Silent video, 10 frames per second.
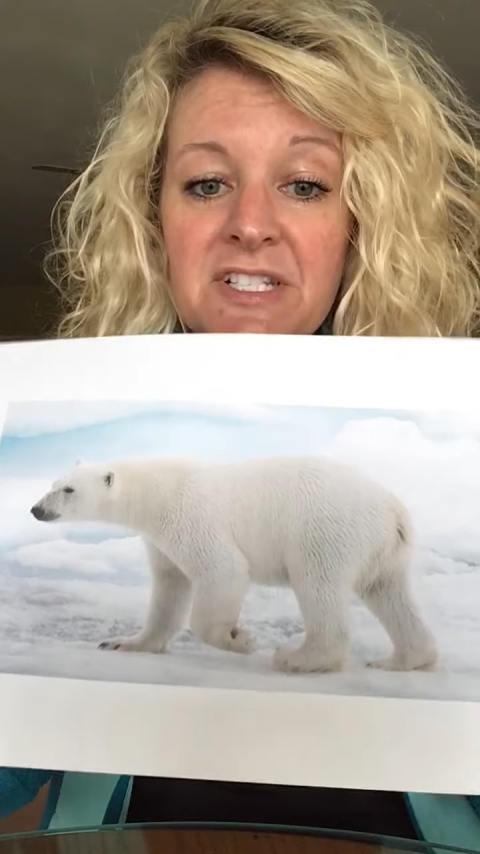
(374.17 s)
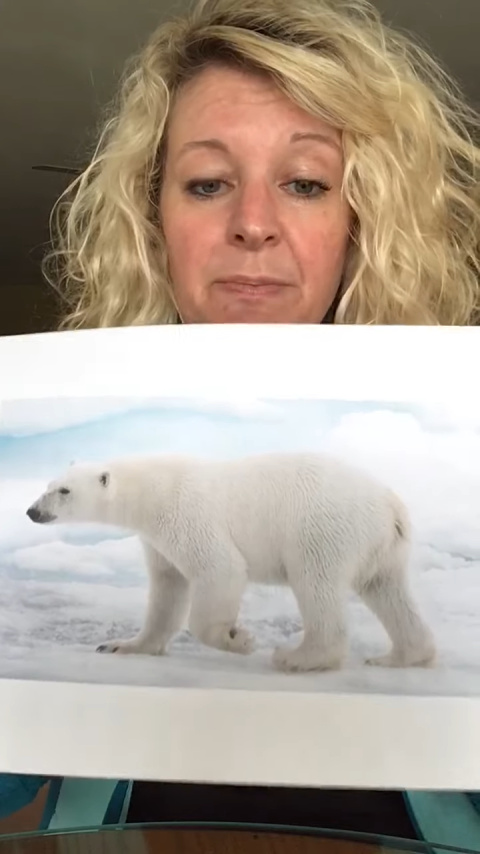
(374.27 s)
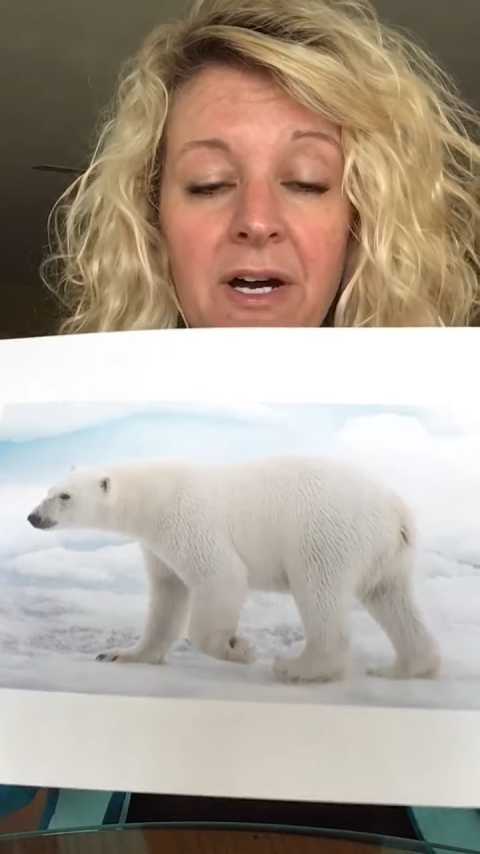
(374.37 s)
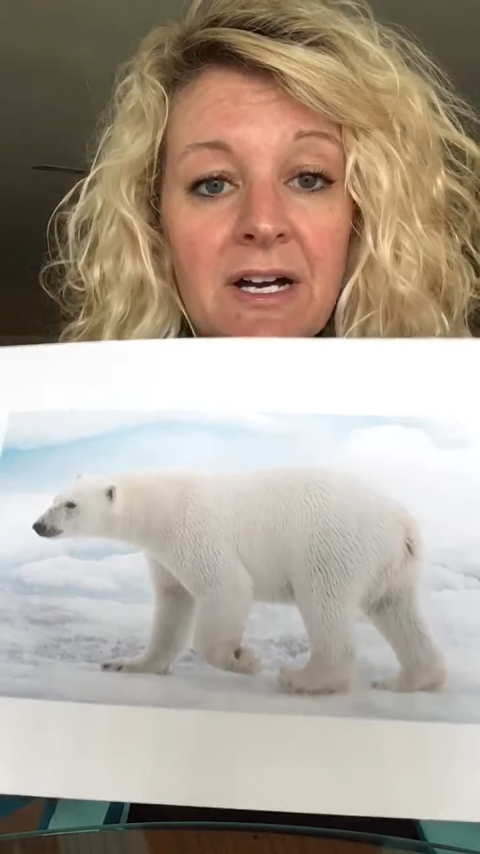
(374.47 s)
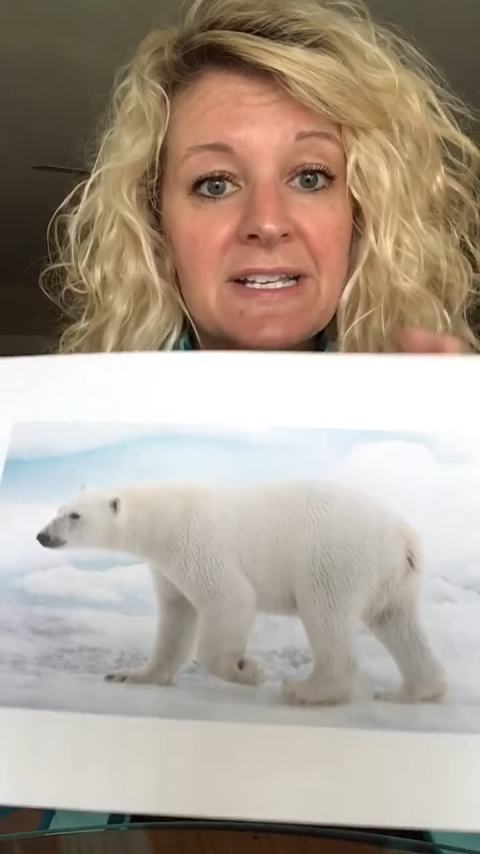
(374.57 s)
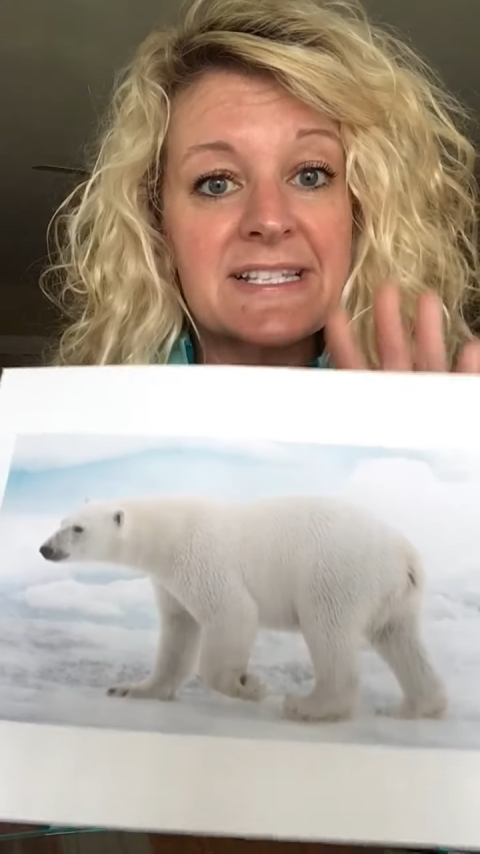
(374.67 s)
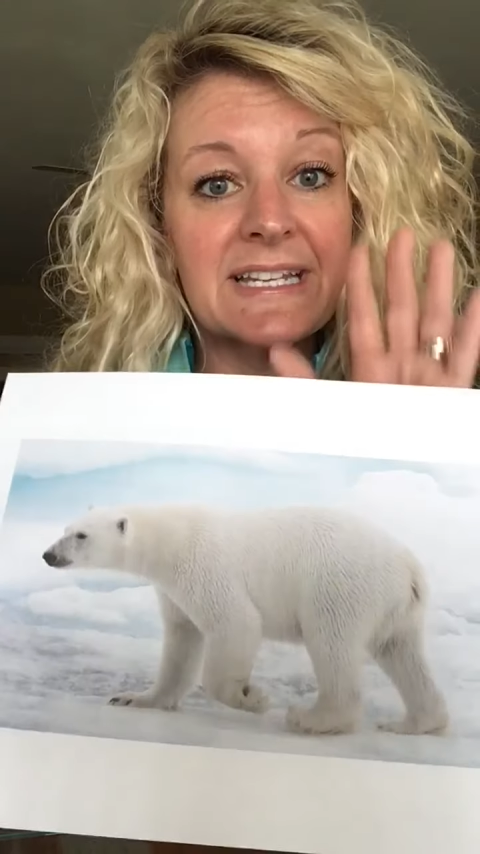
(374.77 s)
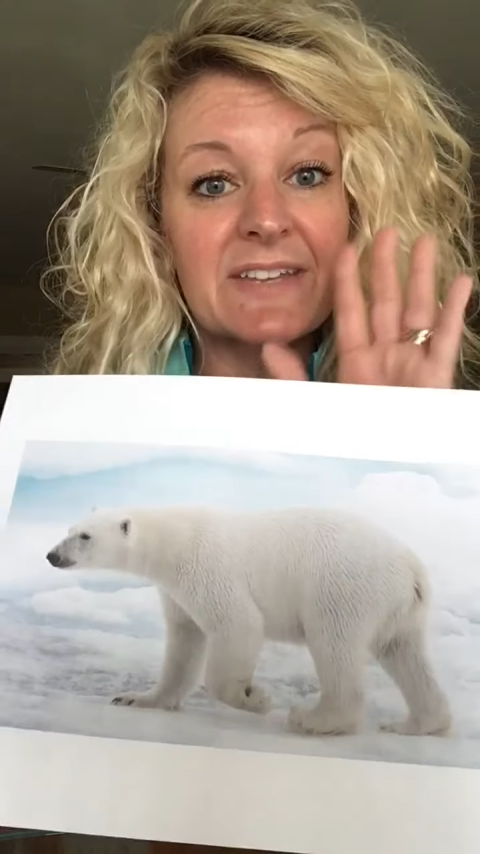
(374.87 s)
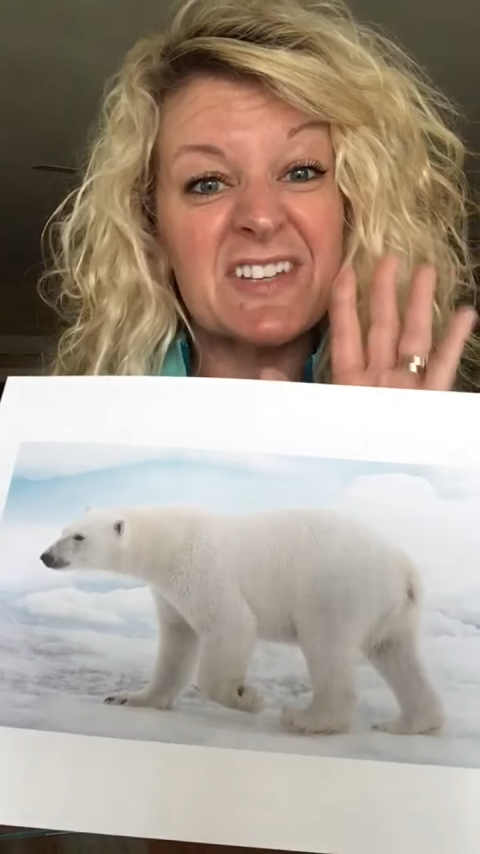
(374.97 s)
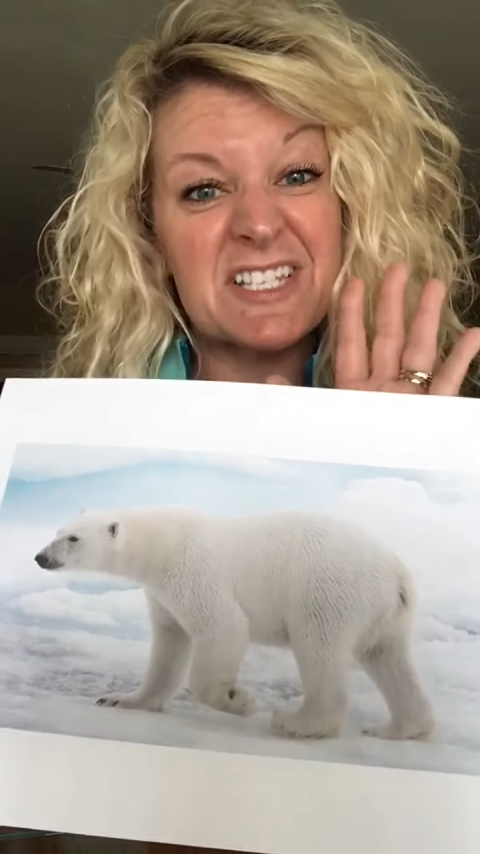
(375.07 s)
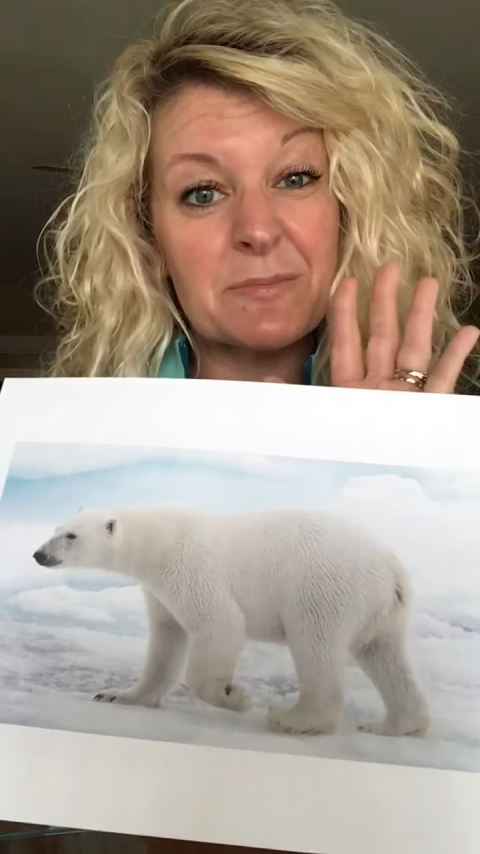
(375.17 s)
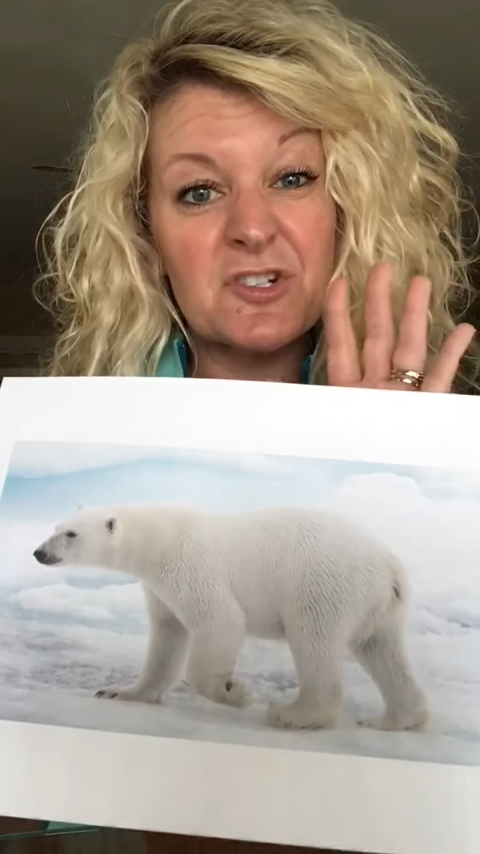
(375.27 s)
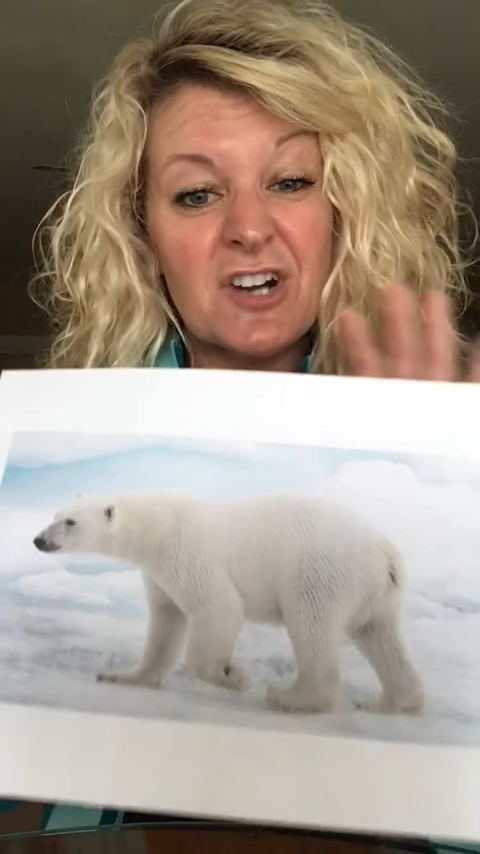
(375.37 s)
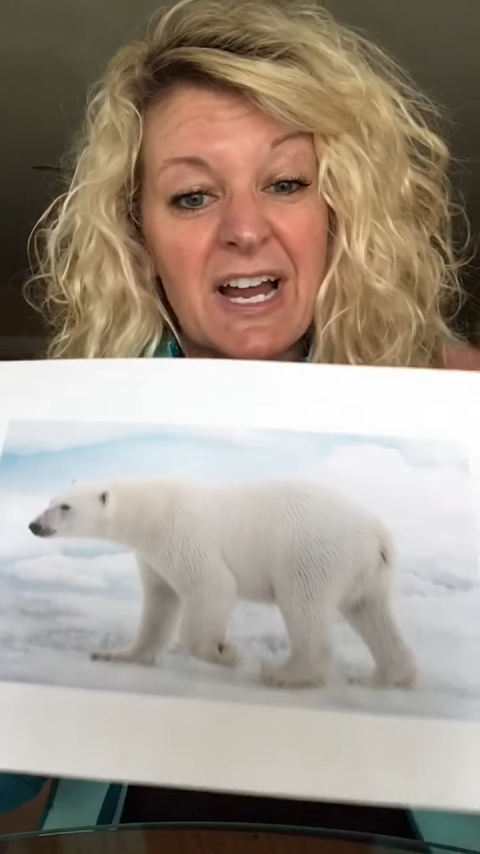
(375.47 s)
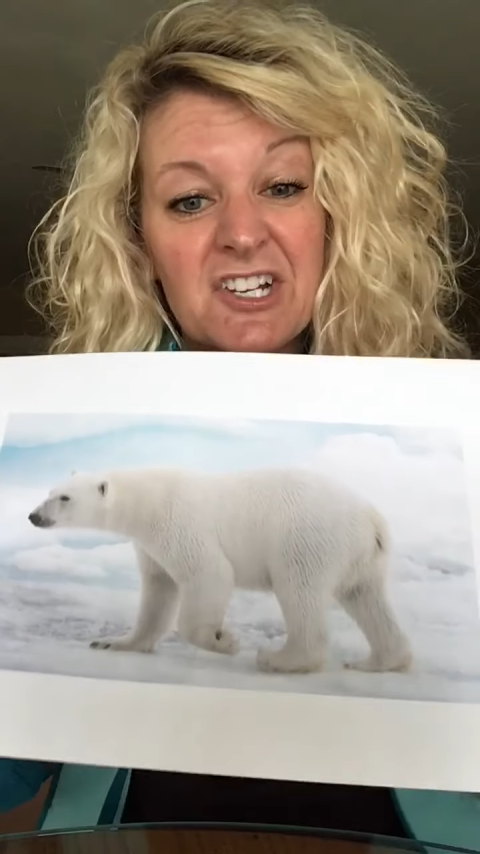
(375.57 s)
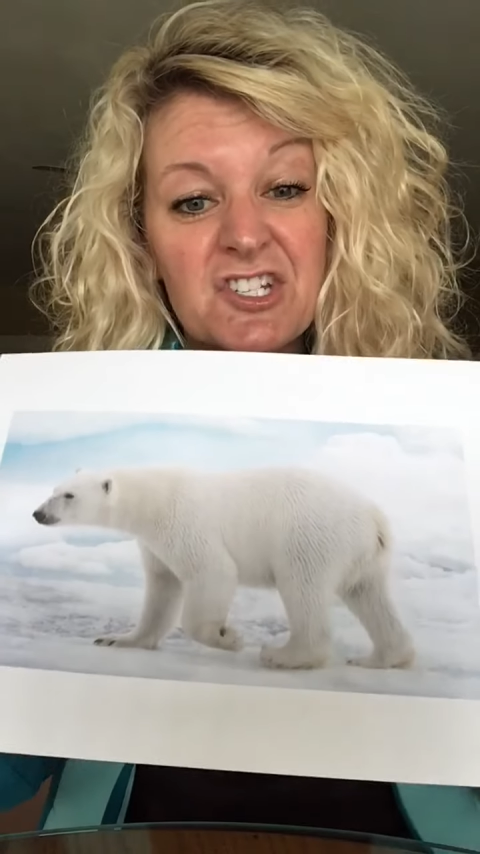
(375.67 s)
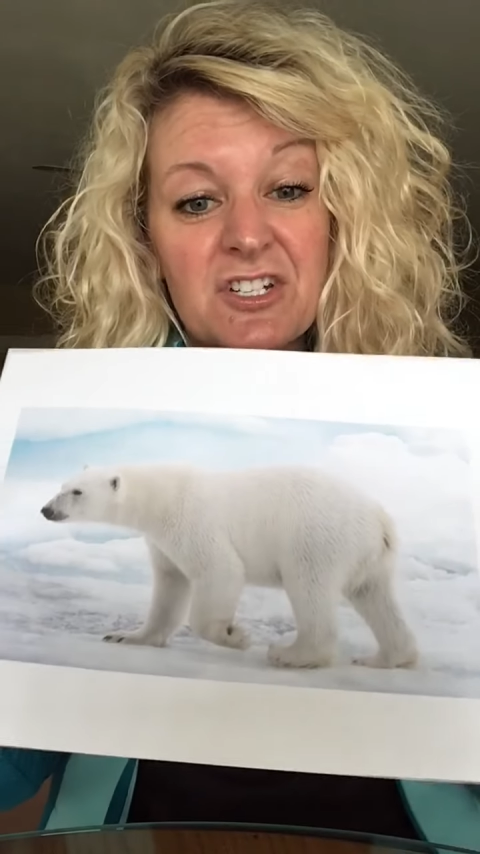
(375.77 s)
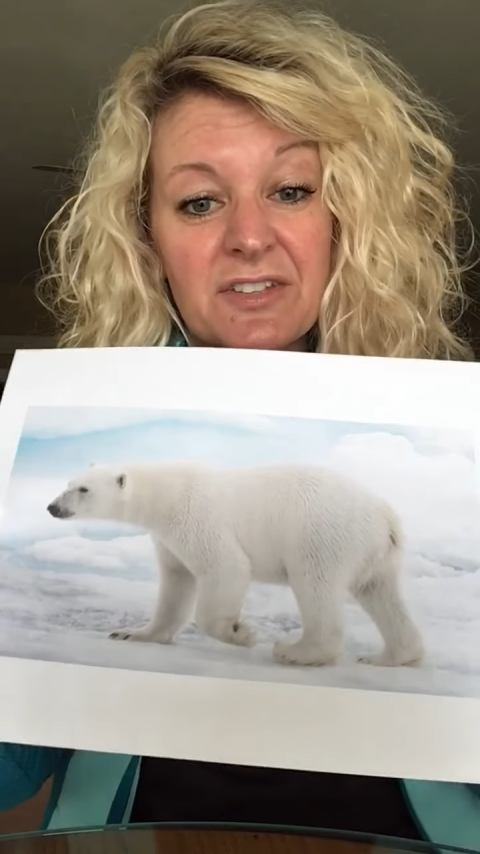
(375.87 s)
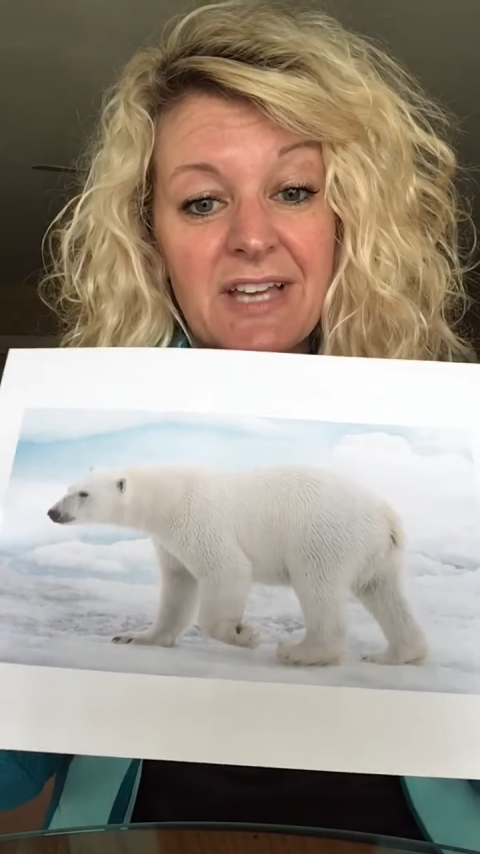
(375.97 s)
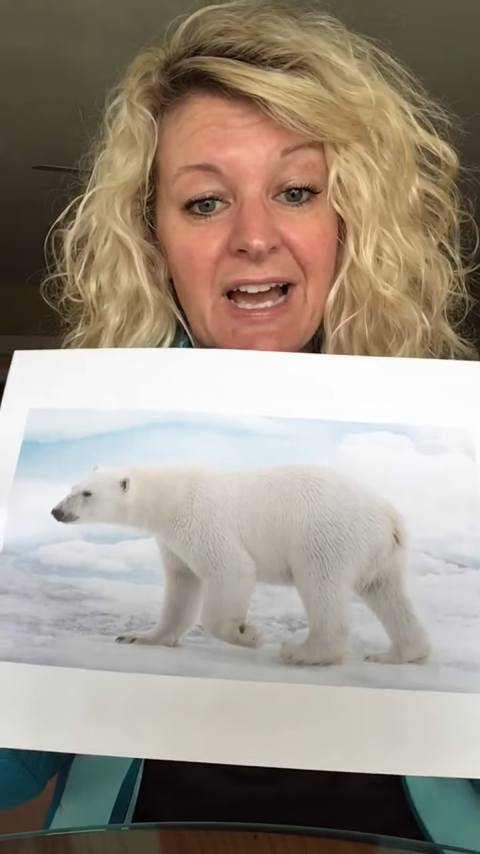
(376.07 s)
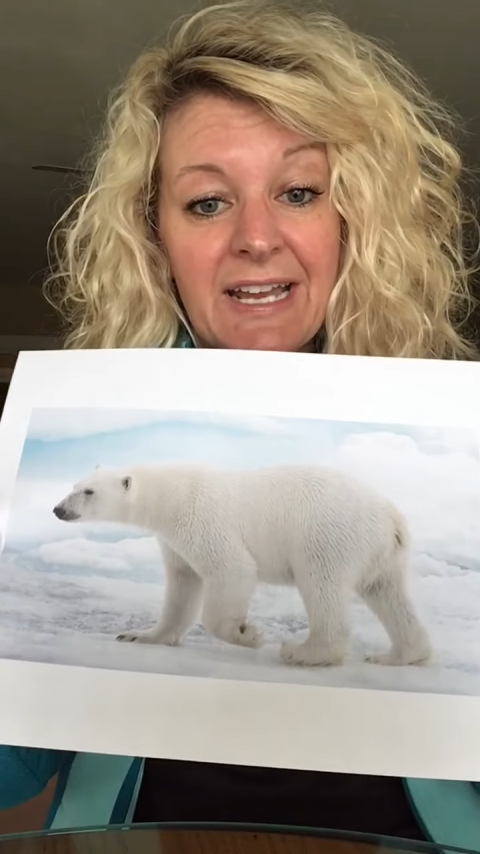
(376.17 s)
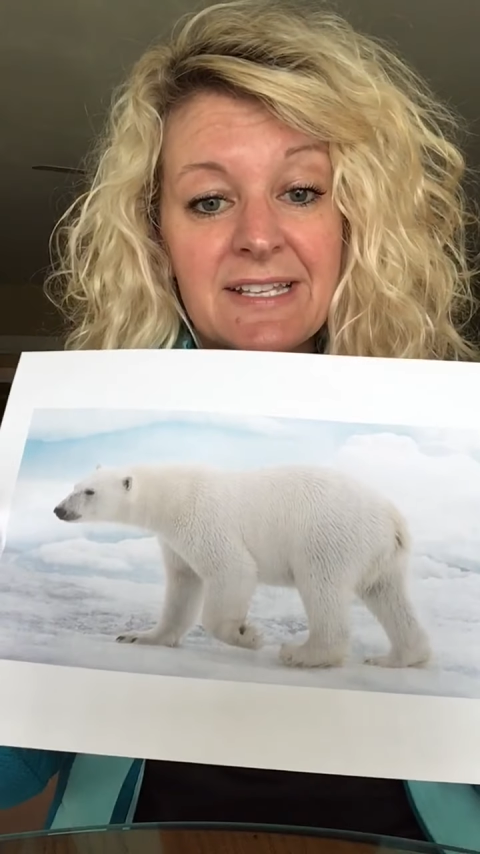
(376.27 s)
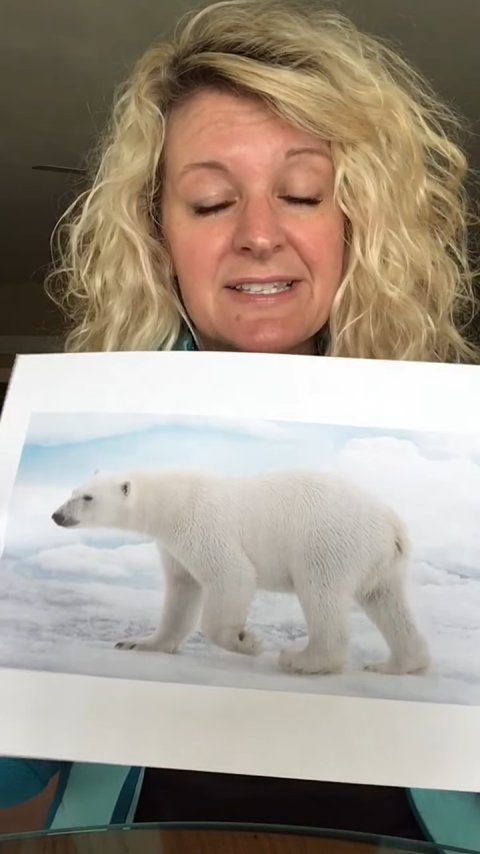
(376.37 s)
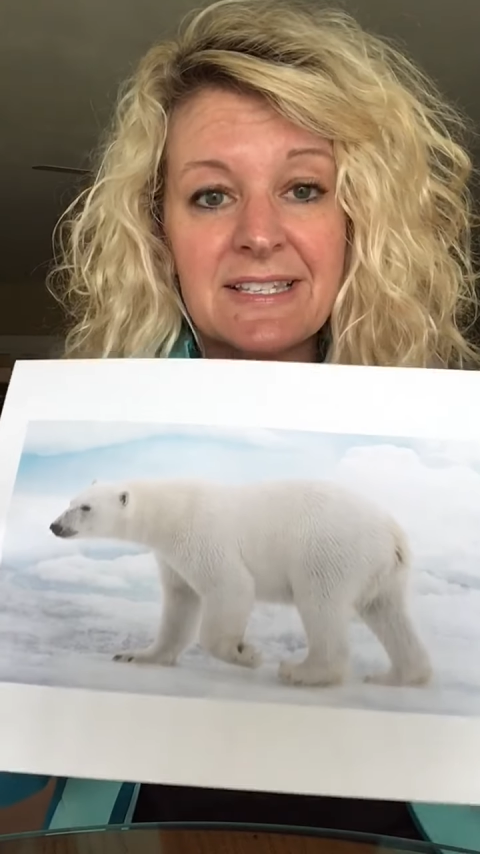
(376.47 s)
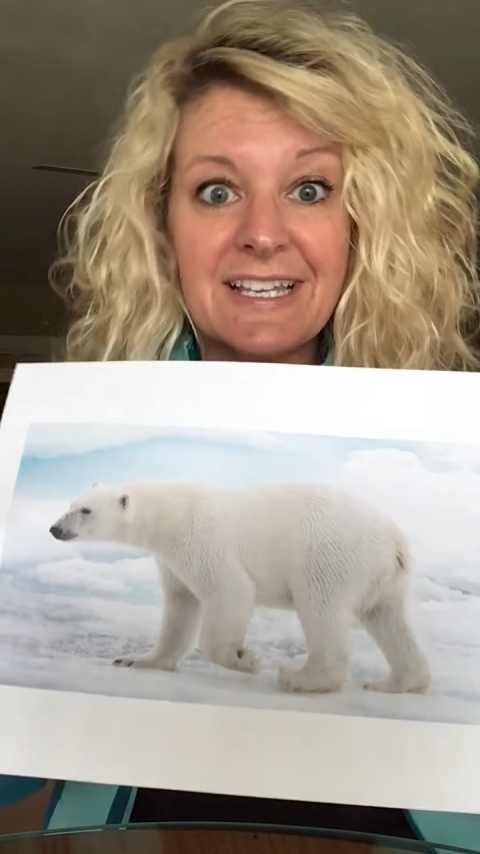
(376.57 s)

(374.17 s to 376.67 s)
paws to give it some traction on the ice